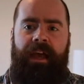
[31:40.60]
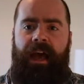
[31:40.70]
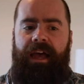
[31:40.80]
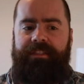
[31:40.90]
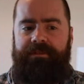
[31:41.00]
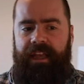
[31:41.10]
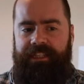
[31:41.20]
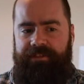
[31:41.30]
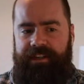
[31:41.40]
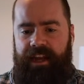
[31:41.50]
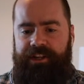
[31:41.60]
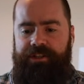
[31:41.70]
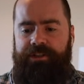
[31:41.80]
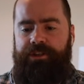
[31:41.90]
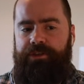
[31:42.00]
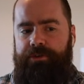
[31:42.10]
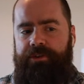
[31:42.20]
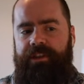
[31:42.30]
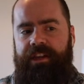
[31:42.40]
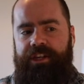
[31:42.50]
has less of a connection to you, to
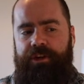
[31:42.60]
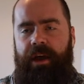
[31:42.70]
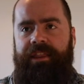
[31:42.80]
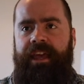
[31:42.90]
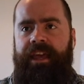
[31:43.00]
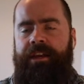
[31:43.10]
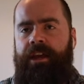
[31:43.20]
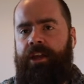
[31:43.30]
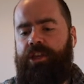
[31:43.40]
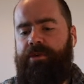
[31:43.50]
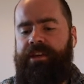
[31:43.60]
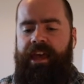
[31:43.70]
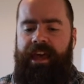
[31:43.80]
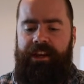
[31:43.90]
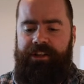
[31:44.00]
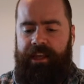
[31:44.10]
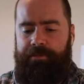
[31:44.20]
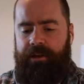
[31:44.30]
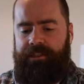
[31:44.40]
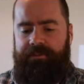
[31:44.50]
the issue, and then you
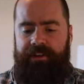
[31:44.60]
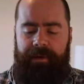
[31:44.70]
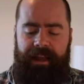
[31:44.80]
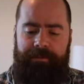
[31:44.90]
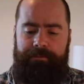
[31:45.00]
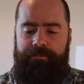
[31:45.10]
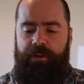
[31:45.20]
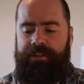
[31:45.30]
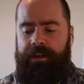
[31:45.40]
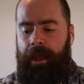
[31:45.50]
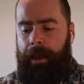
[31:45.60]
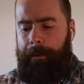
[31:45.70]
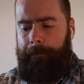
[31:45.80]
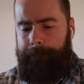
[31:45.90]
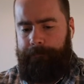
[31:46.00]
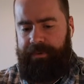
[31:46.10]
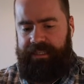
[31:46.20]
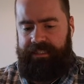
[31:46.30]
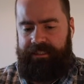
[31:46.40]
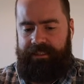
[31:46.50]
engage in the process of feedback. And
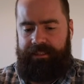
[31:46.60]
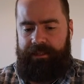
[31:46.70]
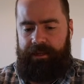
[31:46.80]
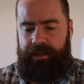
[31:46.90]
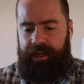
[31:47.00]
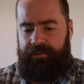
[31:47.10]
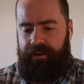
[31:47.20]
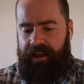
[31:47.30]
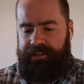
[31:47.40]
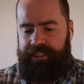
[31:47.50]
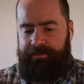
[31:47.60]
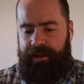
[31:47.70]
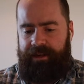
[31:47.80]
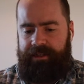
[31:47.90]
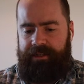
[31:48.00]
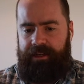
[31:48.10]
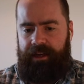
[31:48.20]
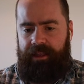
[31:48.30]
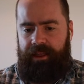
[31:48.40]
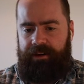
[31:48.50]
businesses kind of actually spend
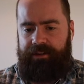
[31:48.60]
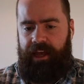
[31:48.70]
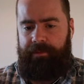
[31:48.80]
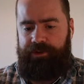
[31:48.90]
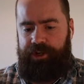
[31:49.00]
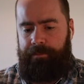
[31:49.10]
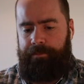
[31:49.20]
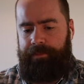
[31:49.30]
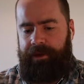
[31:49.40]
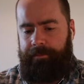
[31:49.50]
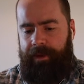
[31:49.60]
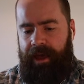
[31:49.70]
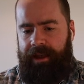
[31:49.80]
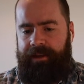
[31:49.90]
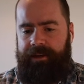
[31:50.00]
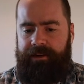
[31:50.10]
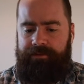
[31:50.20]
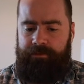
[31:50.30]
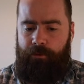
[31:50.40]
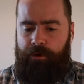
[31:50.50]
a lot of time jumping back
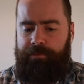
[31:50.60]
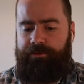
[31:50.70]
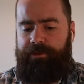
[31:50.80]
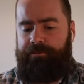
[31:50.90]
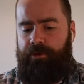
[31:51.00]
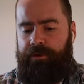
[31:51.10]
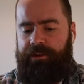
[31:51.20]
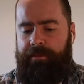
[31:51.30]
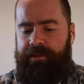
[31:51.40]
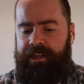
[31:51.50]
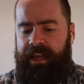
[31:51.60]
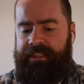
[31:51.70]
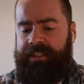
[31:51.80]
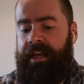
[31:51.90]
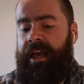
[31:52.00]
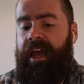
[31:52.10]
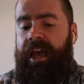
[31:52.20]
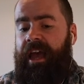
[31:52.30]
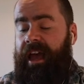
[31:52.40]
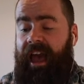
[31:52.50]
and forth between prototype and
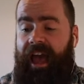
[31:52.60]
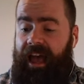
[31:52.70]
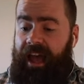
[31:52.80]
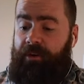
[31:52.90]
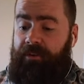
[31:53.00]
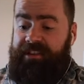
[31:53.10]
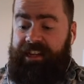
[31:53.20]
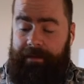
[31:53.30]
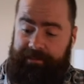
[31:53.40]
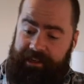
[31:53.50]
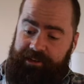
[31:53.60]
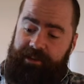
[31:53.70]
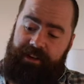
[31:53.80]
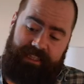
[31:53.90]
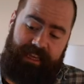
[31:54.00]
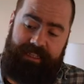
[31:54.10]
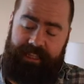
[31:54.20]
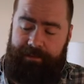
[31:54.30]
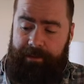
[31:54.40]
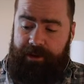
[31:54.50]
test. And oftentimes, and you look
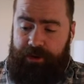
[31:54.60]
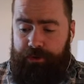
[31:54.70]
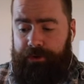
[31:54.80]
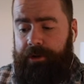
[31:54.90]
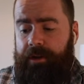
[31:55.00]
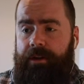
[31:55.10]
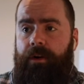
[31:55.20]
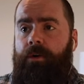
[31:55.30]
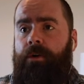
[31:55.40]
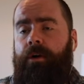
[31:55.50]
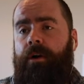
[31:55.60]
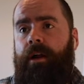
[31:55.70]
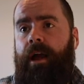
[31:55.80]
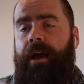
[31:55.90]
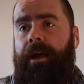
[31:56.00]
at things like maybe Google or